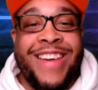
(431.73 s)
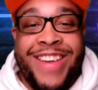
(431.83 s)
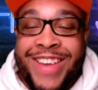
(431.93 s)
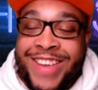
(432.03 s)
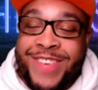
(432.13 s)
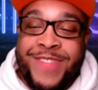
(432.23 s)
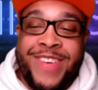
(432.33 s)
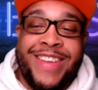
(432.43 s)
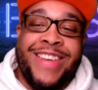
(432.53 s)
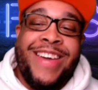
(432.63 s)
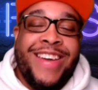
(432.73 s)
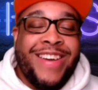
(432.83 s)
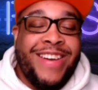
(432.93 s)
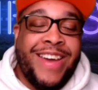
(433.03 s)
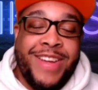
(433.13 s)
you're fun,
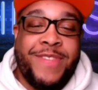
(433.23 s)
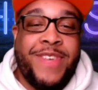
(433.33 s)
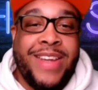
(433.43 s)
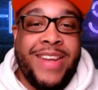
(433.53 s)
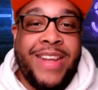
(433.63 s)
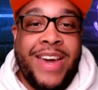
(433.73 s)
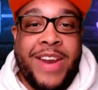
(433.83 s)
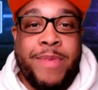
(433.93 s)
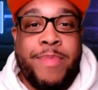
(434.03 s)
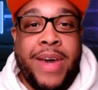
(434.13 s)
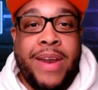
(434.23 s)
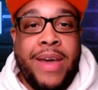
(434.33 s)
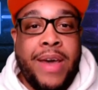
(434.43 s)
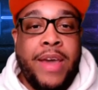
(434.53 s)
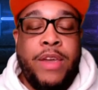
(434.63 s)
Donna. You're funny, Donna.
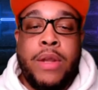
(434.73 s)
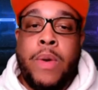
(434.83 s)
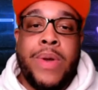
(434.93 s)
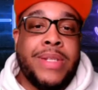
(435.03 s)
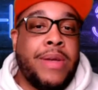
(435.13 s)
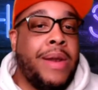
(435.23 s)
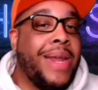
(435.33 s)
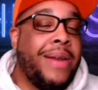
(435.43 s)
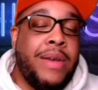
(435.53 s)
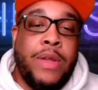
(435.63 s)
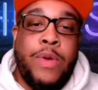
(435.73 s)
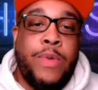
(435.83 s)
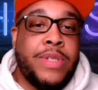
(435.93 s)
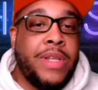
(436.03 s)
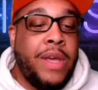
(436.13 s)
But you don't want to start letting
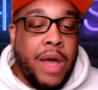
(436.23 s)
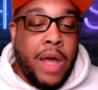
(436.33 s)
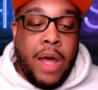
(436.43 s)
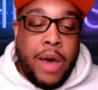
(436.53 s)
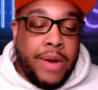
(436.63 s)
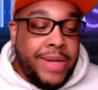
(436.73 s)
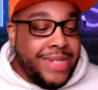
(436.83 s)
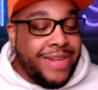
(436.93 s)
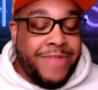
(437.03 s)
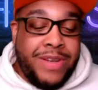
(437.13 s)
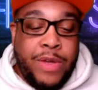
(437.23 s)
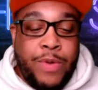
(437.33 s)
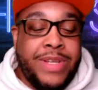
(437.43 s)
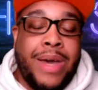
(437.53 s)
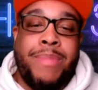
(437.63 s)
dudes, all these different
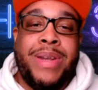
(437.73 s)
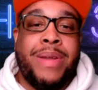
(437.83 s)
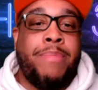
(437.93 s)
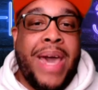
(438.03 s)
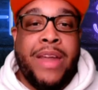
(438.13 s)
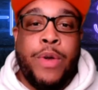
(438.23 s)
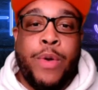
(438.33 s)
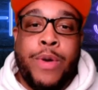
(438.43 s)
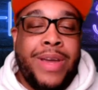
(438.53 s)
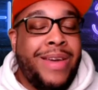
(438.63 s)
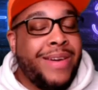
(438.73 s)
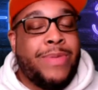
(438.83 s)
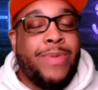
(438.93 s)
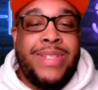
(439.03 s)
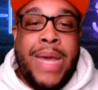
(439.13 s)
dudes, come in the back door.
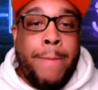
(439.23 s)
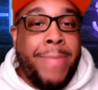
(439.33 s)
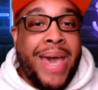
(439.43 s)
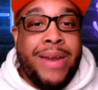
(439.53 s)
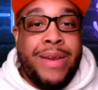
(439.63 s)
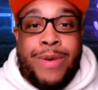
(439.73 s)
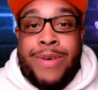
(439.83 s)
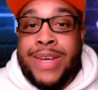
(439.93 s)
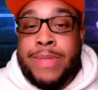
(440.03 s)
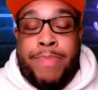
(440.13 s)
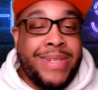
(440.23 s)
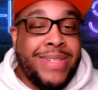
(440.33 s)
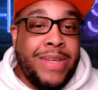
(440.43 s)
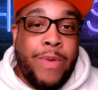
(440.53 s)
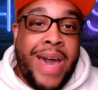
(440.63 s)
Because once that back door is
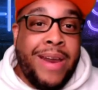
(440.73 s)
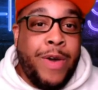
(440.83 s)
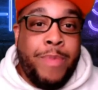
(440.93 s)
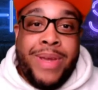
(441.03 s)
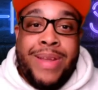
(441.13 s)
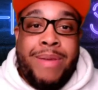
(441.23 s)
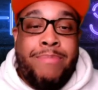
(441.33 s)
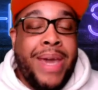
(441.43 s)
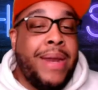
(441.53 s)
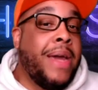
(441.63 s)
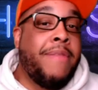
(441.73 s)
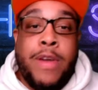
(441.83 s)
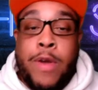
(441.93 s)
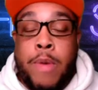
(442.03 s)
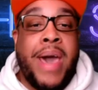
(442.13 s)
busted wide open, it may
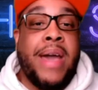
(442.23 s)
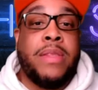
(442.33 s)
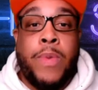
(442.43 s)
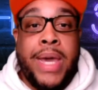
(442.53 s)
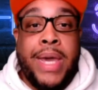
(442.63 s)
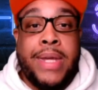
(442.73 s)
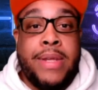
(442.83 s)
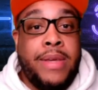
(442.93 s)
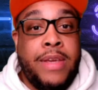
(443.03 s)
never go back the way